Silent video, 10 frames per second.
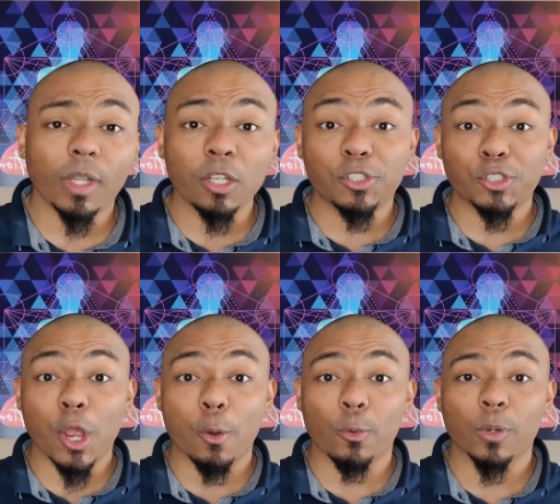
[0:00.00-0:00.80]

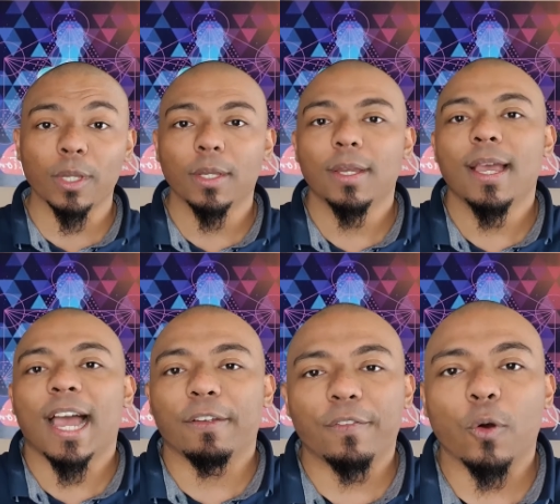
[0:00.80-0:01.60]
So
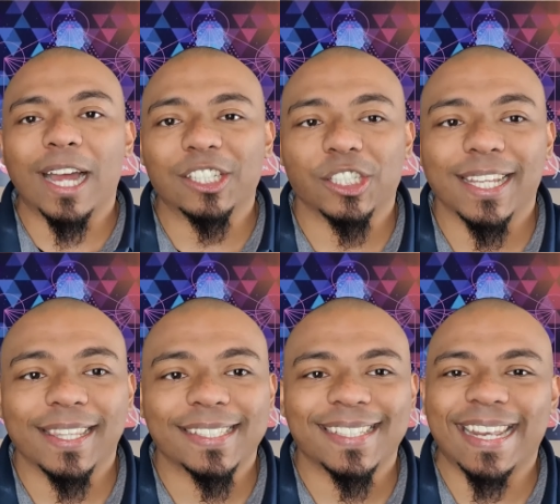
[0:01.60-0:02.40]
I thought I'd share
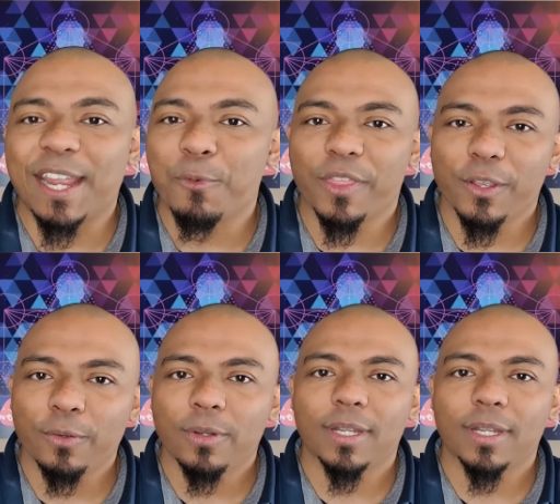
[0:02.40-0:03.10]
this today with you.